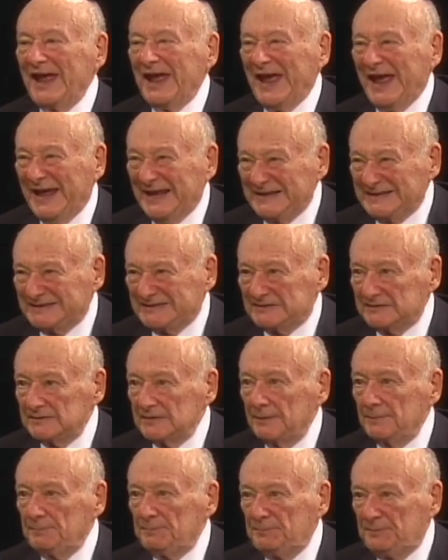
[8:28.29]
$8
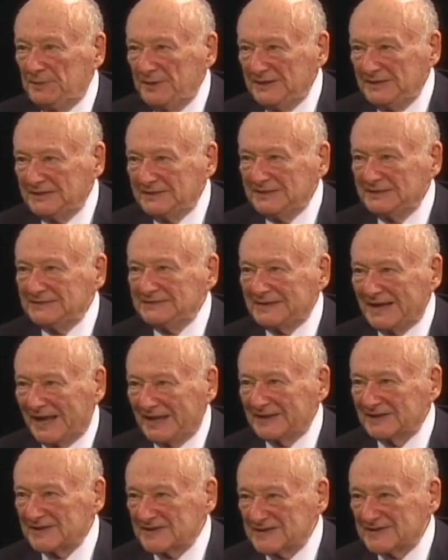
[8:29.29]
billion
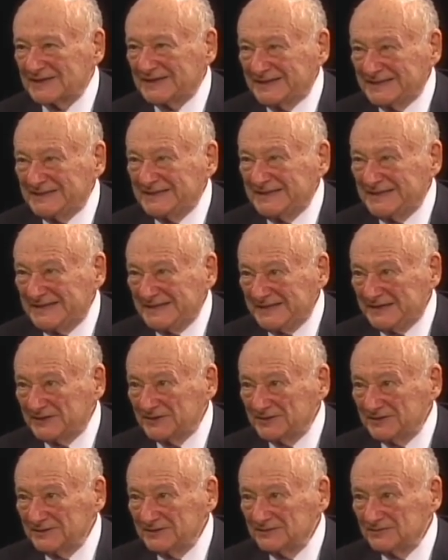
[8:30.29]
a
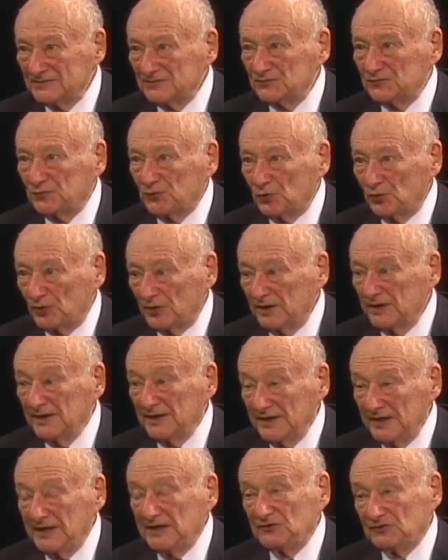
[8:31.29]
year for
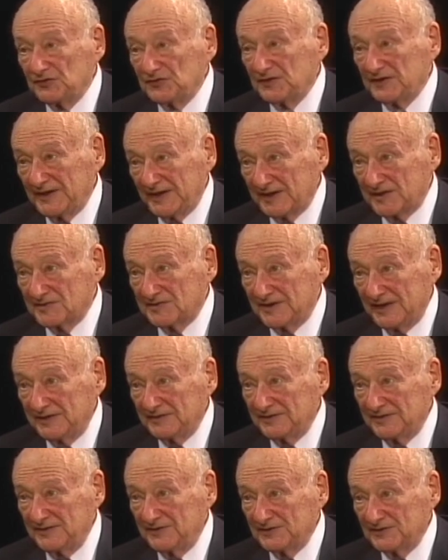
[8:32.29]
each of the next 10
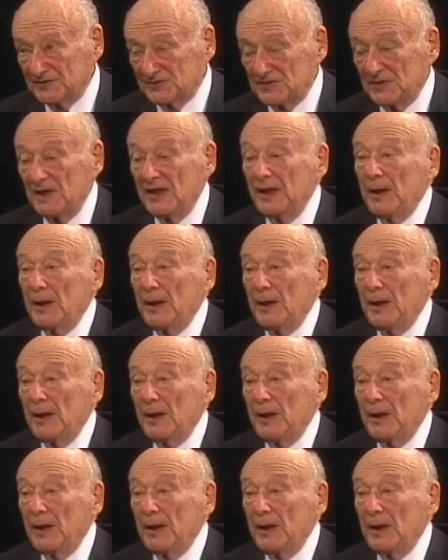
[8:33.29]
years,